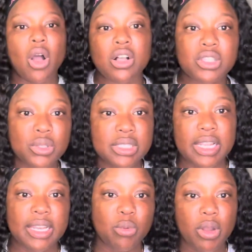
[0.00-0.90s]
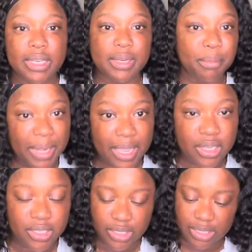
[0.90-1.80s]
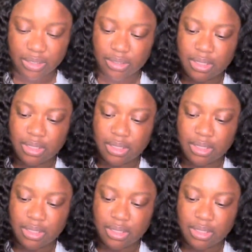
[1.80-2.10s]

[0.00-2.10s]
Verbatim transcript: also said he wanted a black hoodie.